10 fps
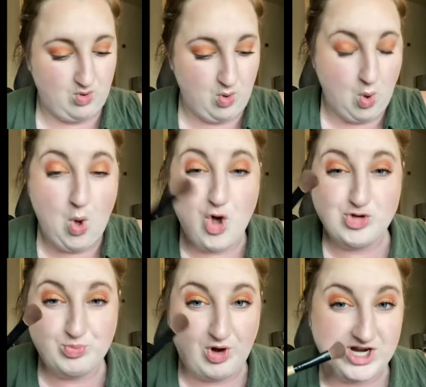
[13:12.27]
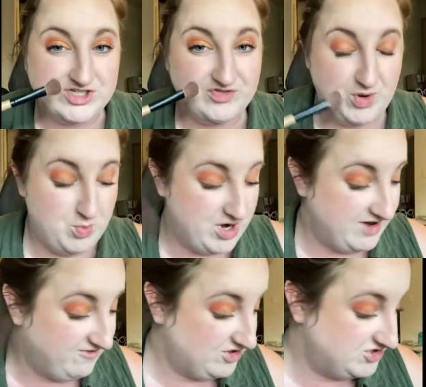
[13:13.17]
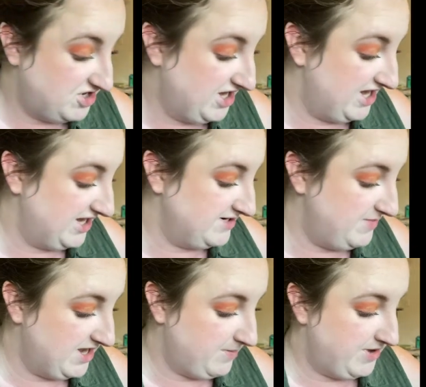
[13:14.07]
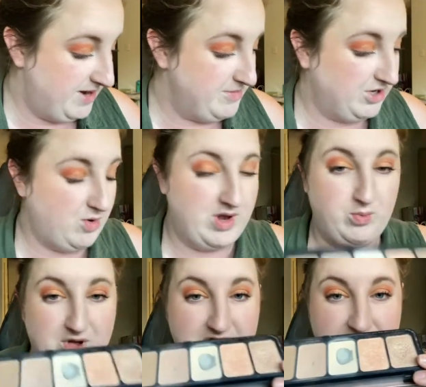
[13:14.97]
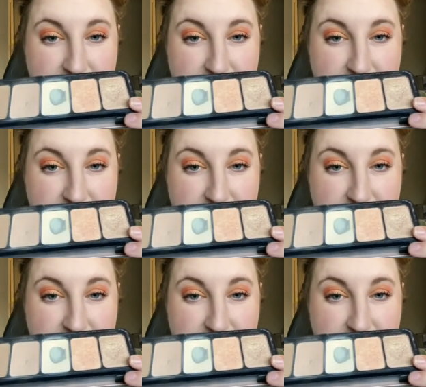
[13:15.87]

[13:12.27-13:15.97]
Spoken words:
old brush from when I first started getting into makeup, and I'm gonna go in with